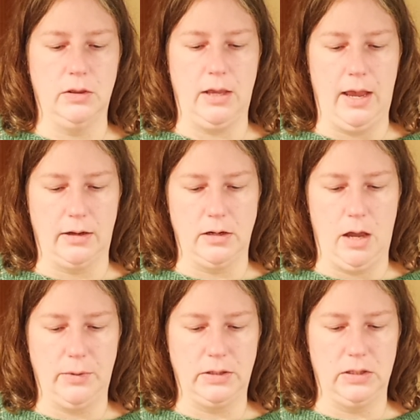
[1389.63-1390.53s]
the
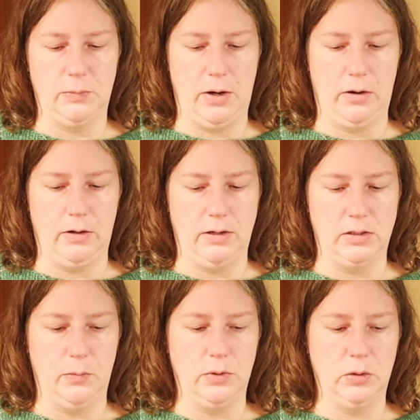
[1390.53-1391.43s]
economic disparities
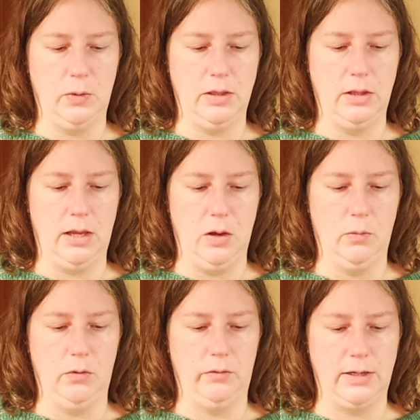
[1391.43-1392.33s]
between the
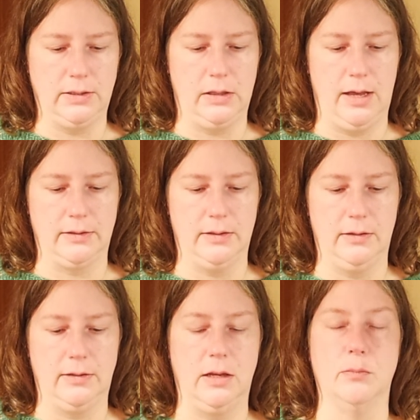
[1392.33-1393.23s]
equal race
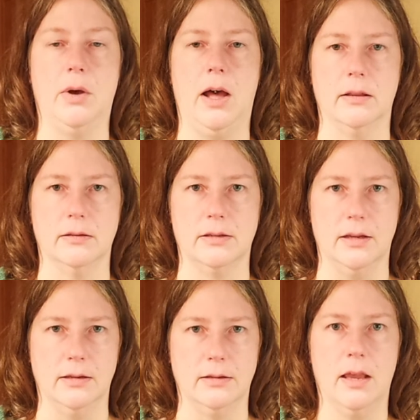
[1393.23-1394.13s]
classes in
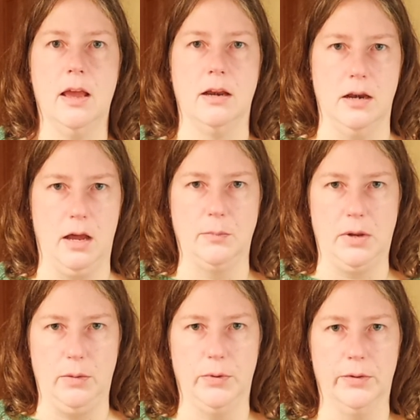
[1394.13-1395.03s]
policies, not
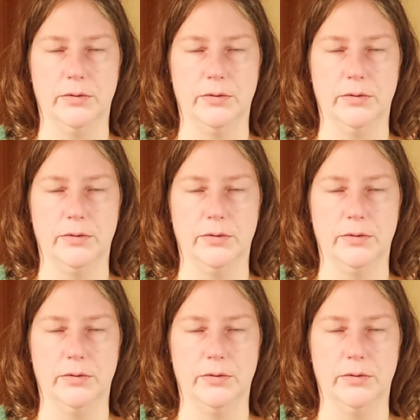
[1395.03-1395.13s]
people.